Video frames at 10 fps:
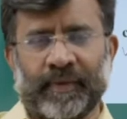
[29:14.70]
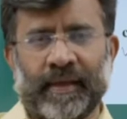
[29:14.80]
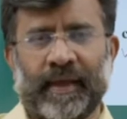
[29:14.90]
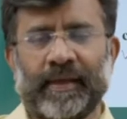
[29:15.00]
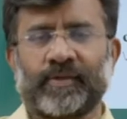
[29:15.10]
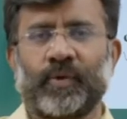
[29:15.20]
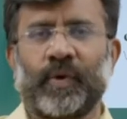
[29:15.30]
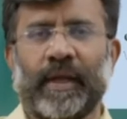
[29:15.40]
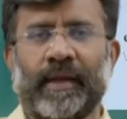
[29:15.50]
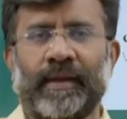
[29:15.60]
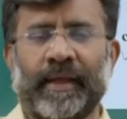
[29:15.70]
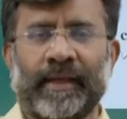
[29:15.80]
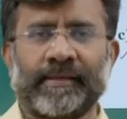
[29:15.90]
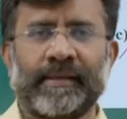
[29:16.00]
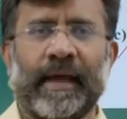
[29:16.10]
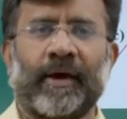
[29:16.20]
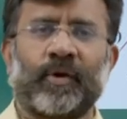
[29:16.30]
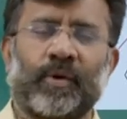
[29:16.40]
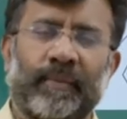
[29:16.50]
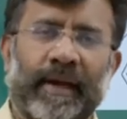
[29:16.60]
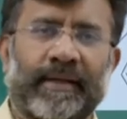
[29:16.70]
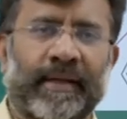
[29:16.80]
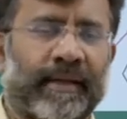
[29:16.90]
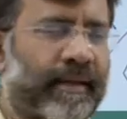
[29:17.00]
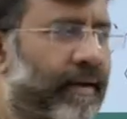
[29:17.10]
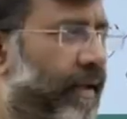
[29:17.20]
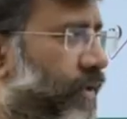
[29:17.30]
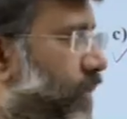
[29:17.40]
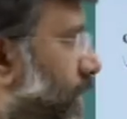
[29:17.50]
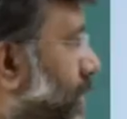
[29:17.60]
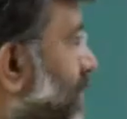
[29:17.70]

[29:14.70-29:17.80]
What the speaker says: Azulene is aromatic in nature.